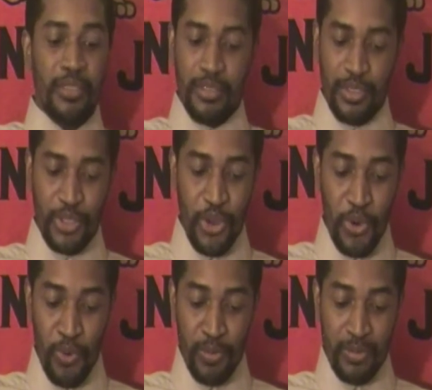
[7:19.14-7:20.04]

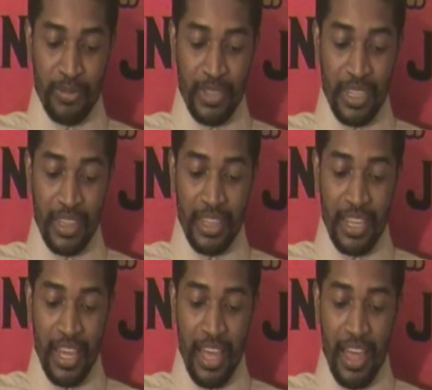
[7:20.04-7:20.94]
So,
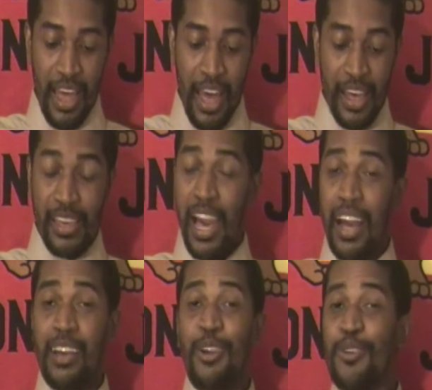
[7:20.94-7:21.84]

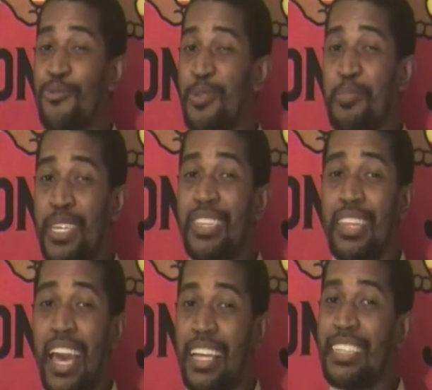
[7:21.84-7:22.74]
I could repeat
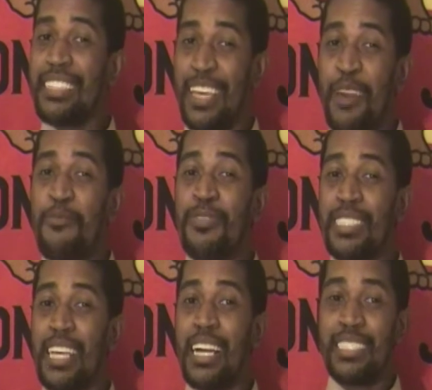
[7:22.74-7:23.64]
that to
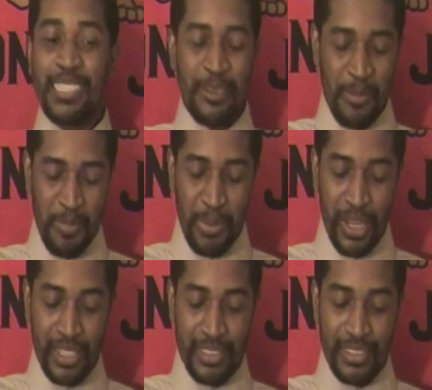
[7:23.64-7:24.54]
emphasize it,
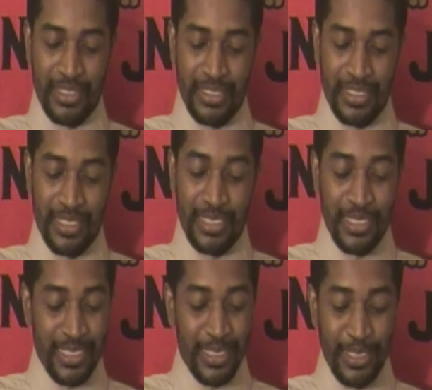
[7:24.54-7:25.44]
but
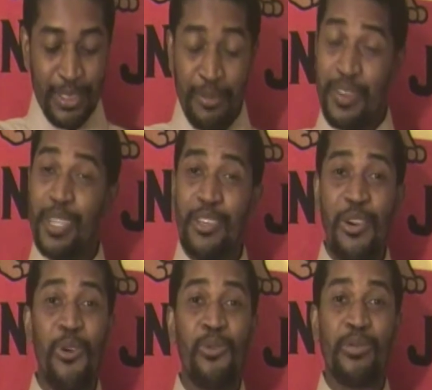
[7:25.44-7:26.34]
since this is a
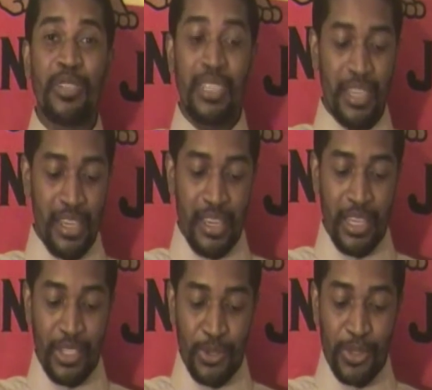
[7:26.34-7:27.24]
video,
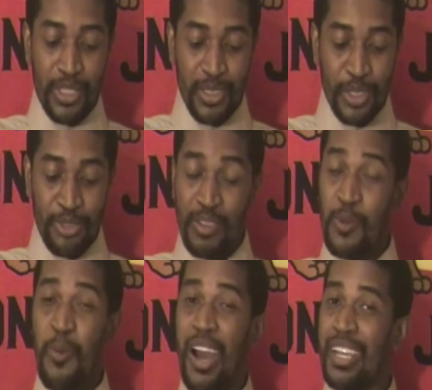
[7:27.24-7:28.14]
you can just
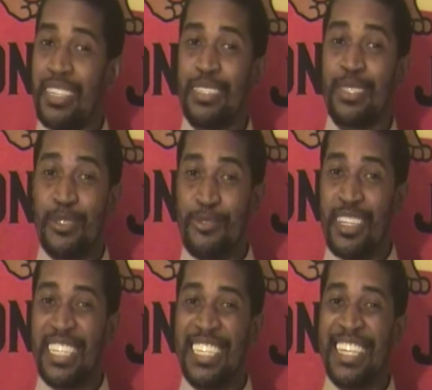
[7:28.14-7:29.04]
rewind it to
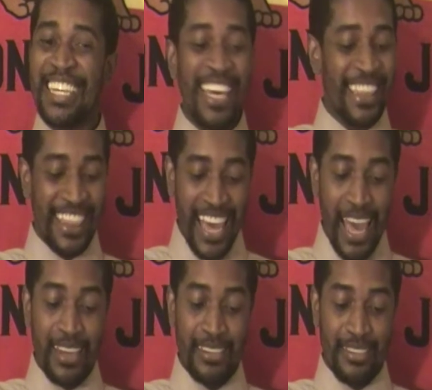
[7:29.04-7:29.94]
really let
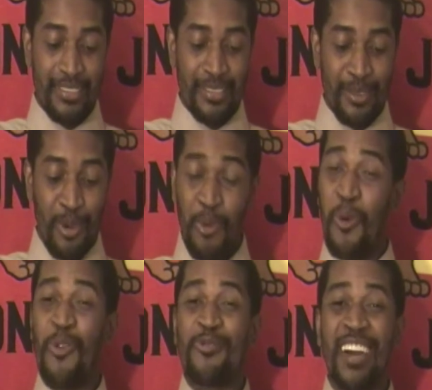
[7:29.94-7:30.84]
that
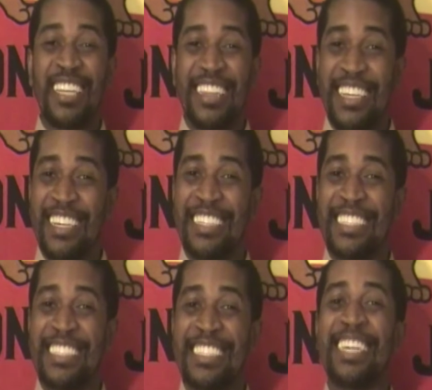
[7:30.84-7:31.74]
quote right there
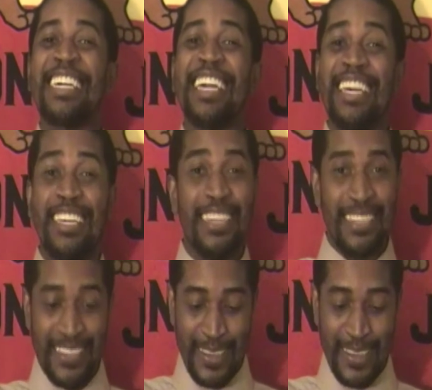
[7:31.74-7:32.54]
sink in.